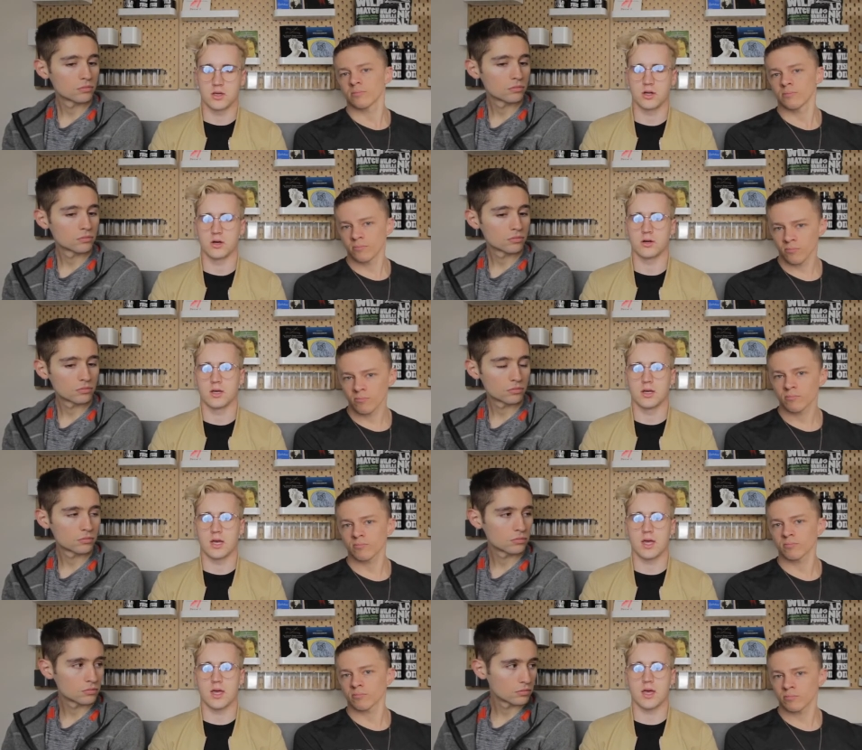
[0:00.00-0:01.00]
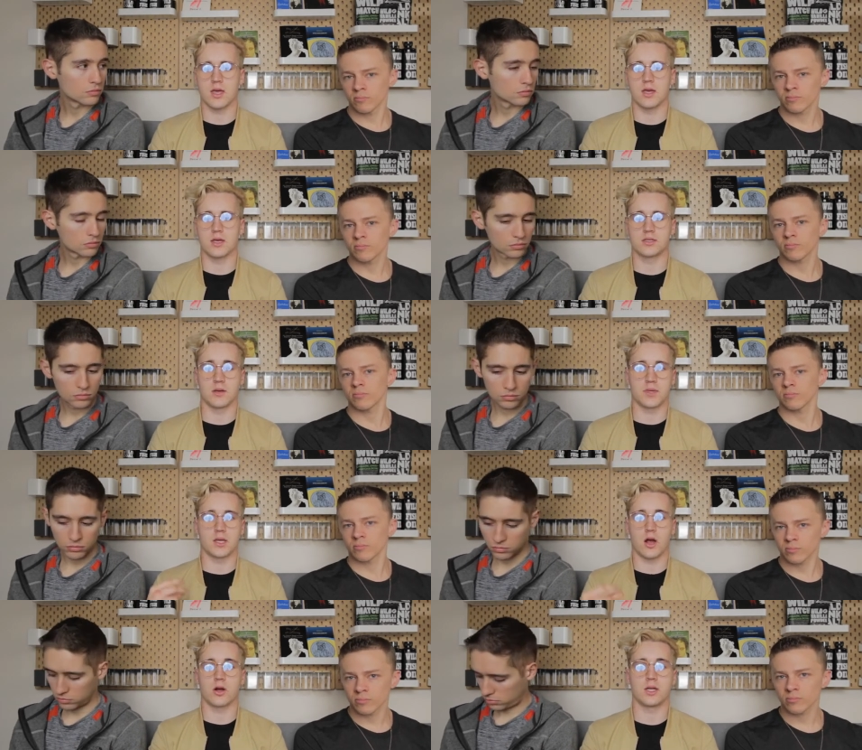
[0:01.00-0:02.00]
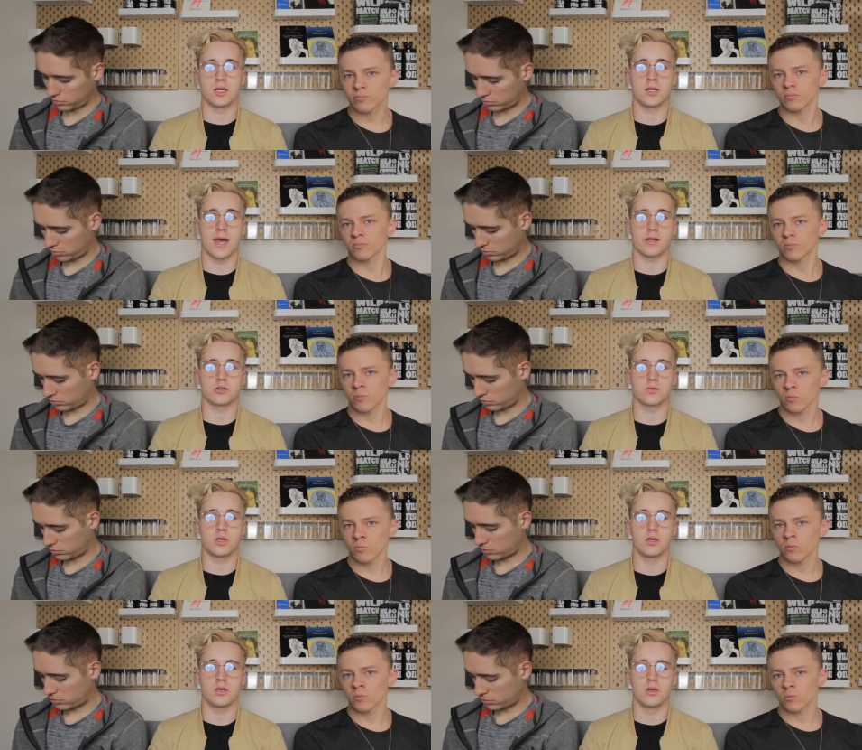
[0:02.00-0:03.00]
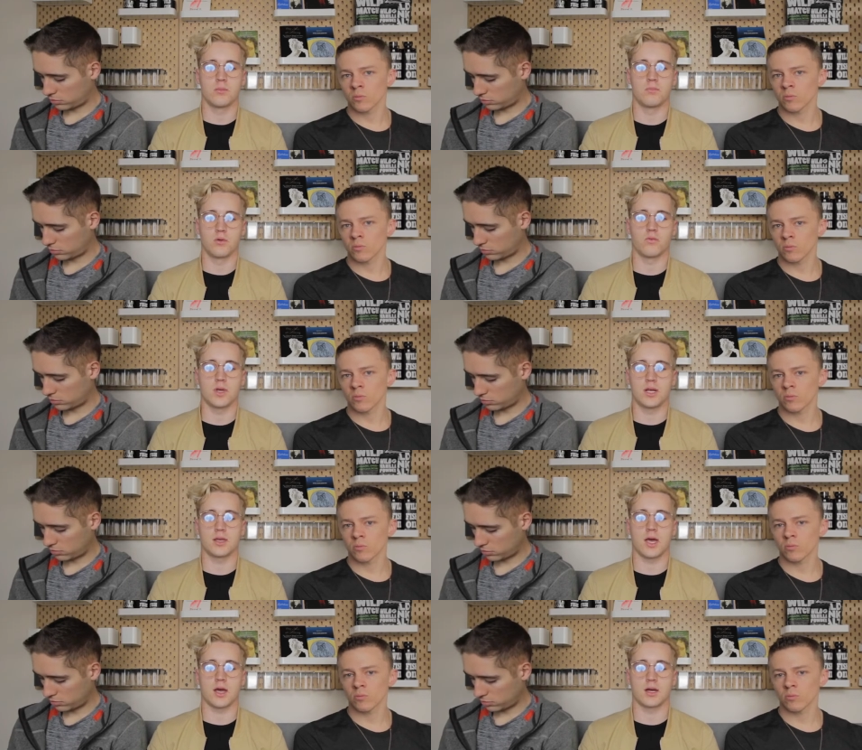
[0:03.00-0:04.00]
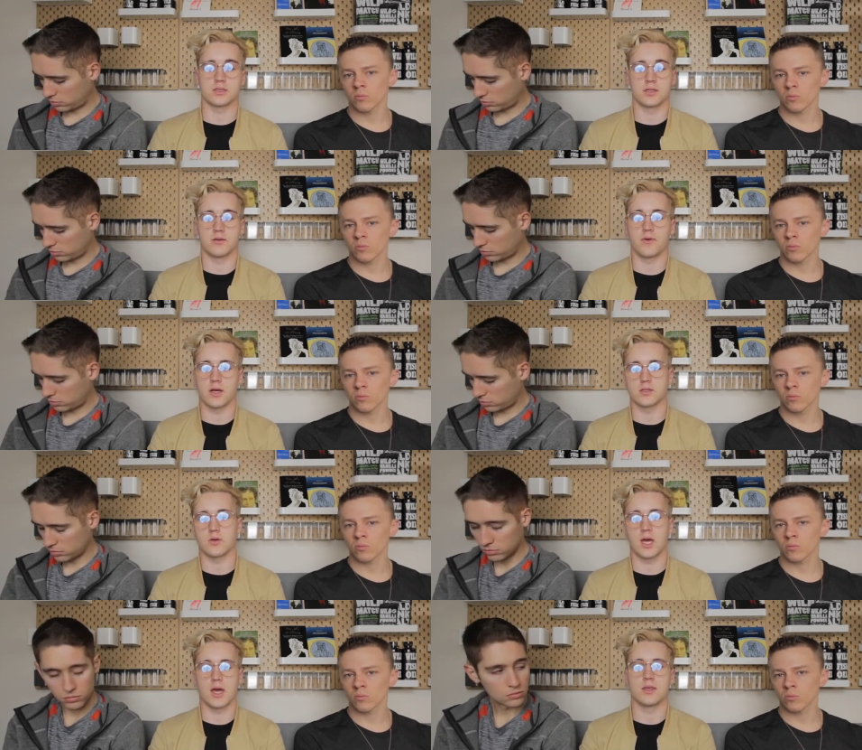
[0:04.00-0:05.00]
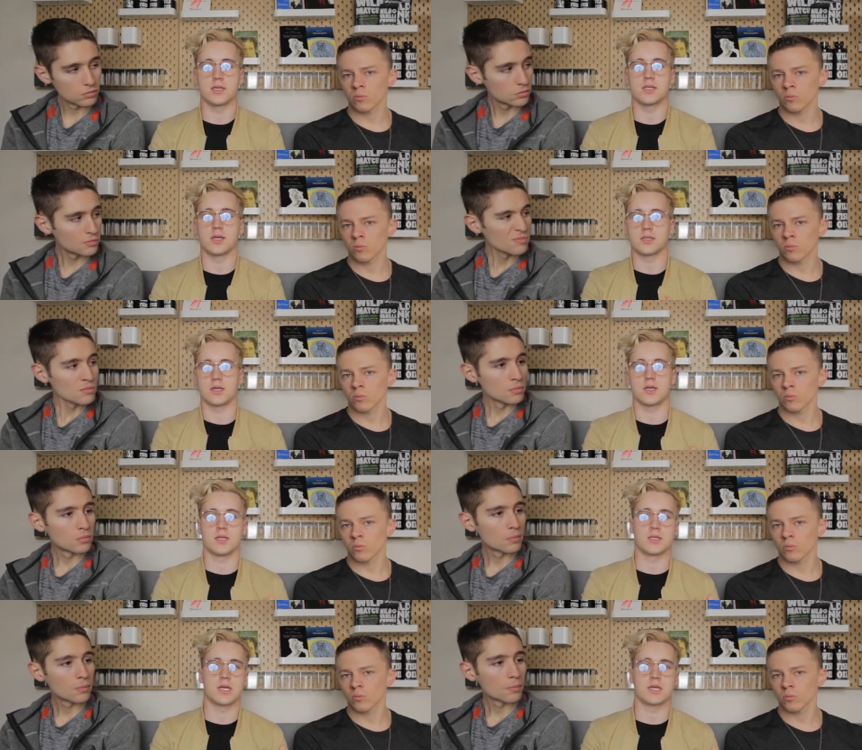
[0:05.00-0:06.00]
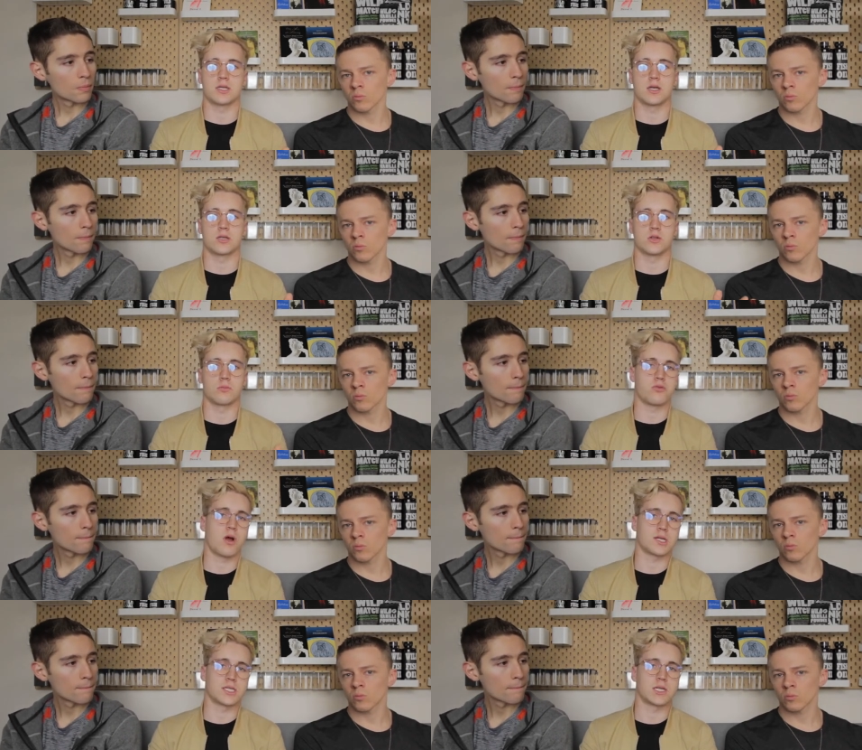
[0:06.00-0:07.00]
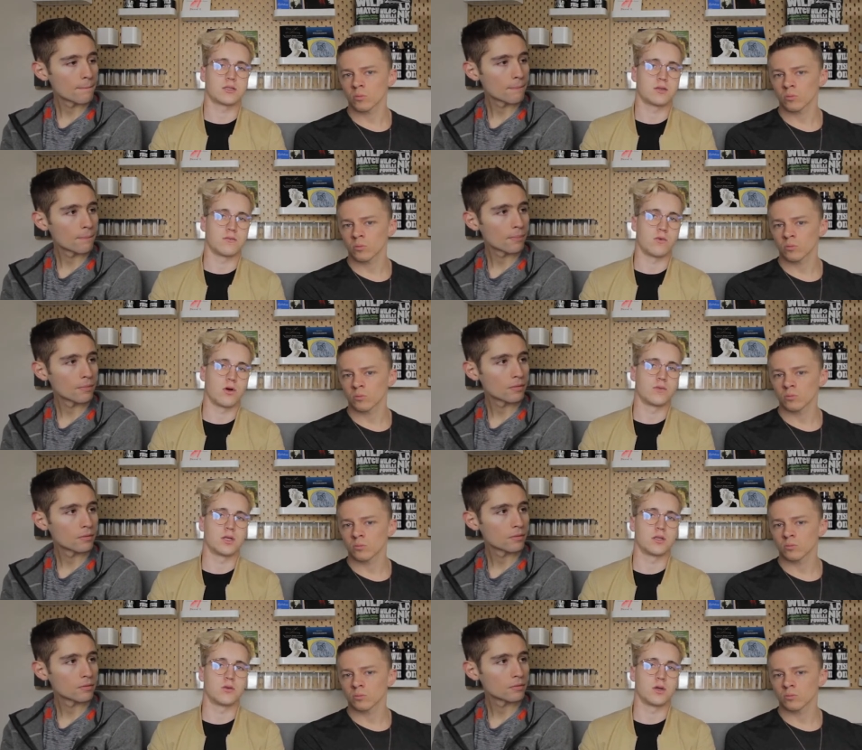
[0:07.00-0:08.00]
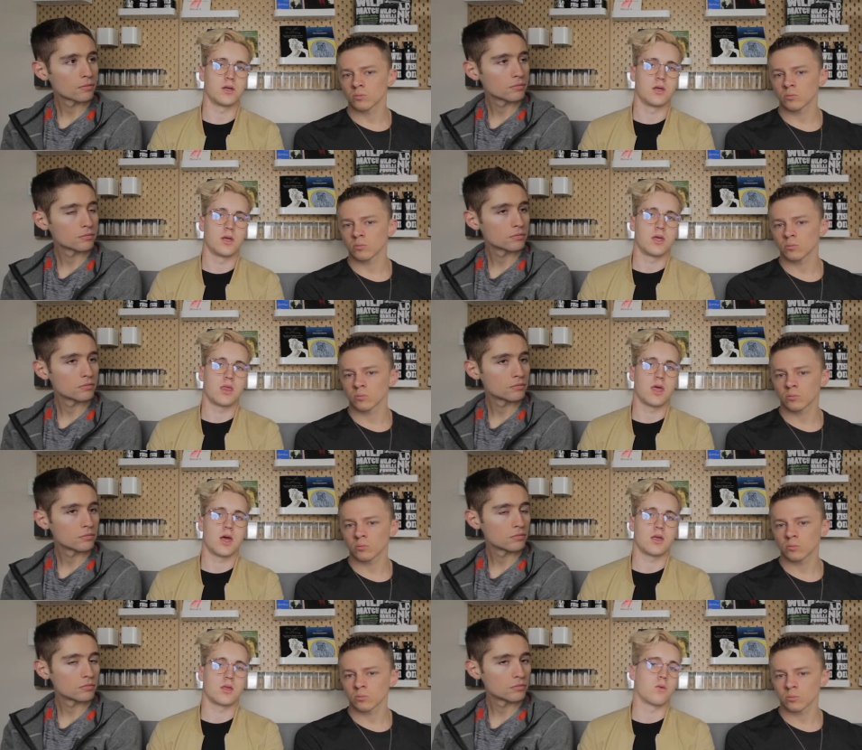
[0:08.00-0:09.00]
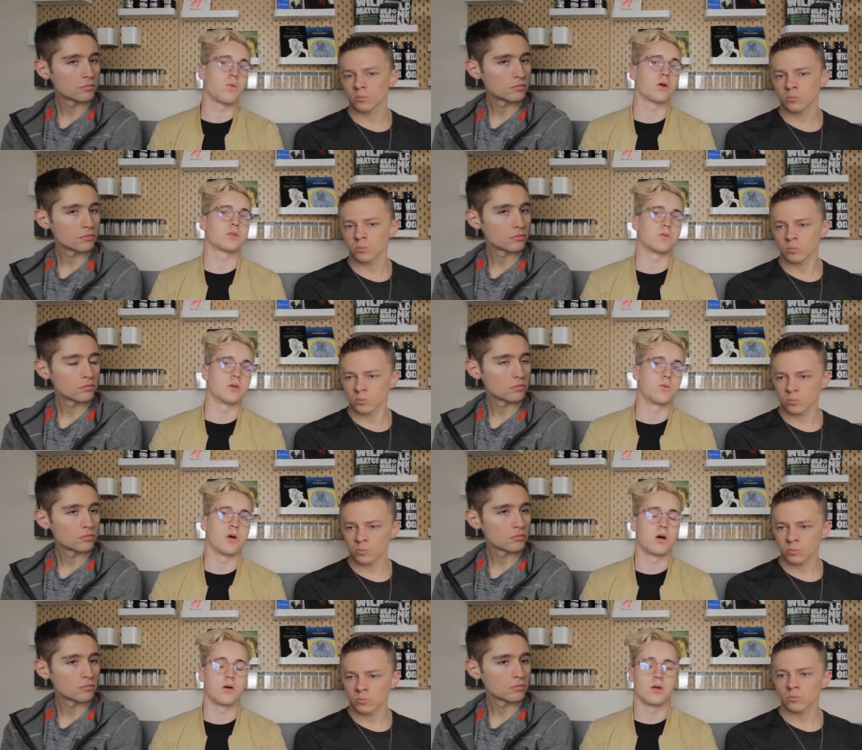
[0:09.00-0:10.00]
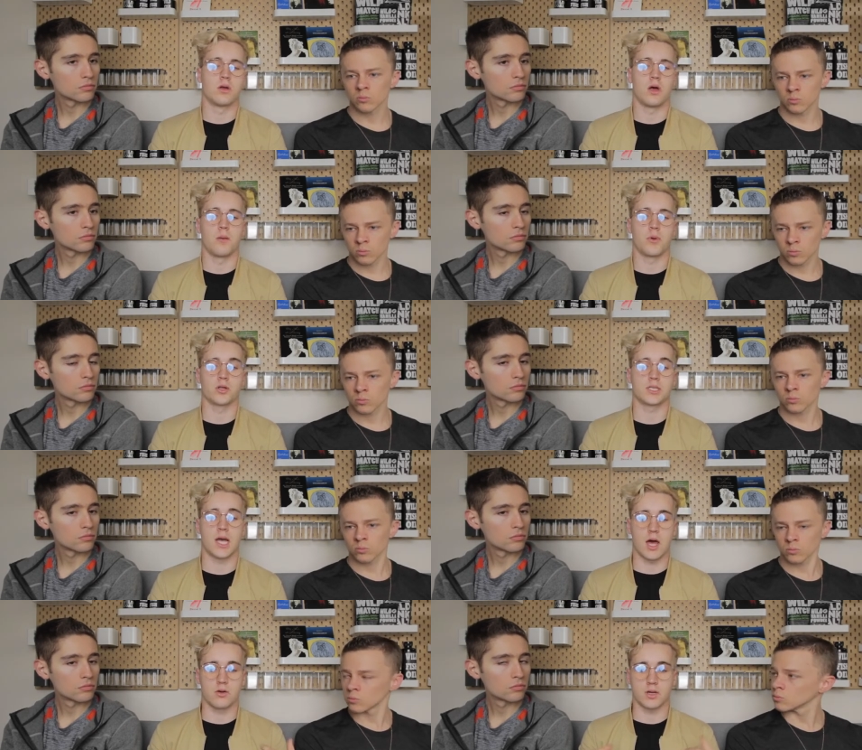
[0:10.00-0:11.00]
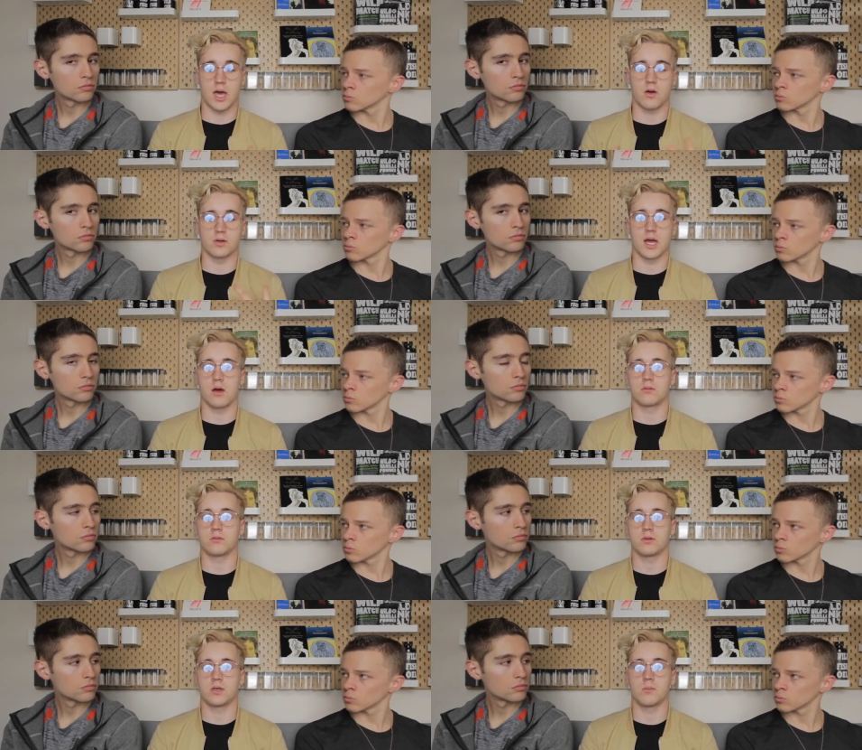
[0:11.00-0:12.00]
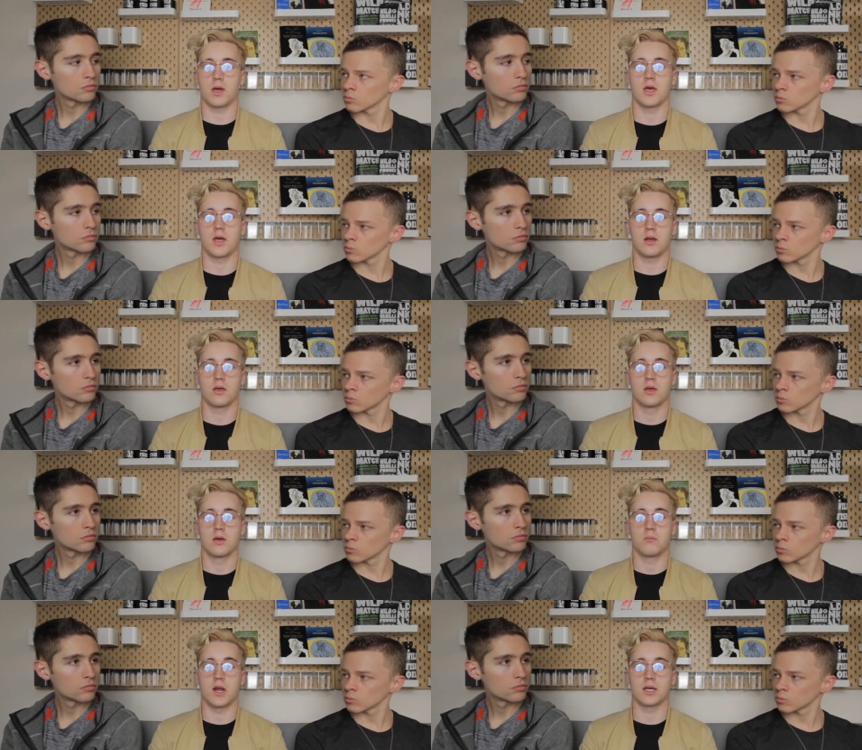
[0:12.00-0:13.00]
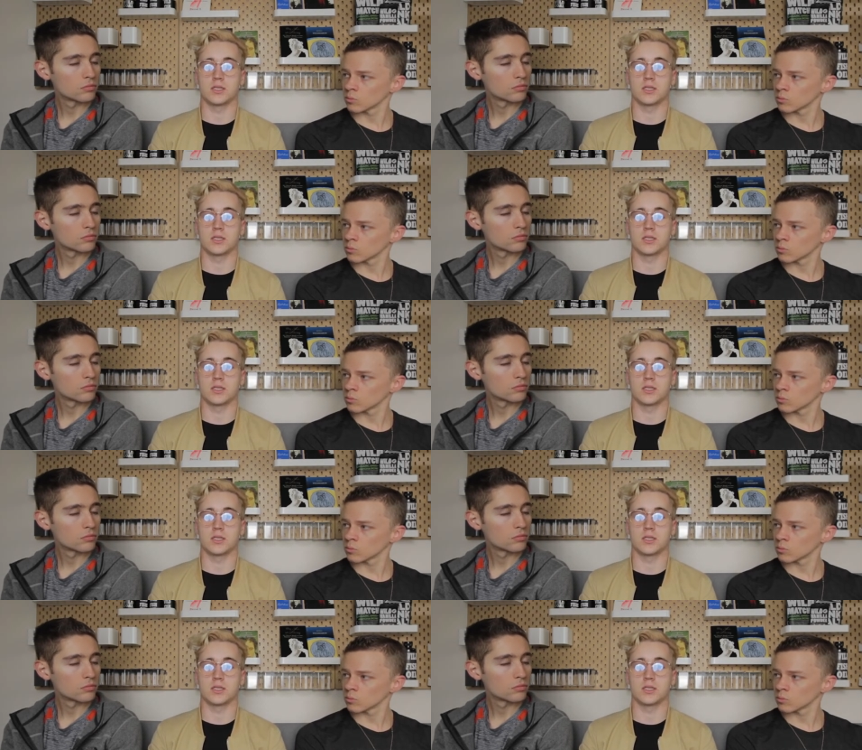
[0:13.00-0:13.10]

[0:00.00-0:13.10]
Speaker 1: you know, it, it, it's something that I already did naturally, but reading that kind of solidifies, okay, this has it, this has a, a certain process involved into it that, that works really well. Um, personally, I don't count down in my head, but I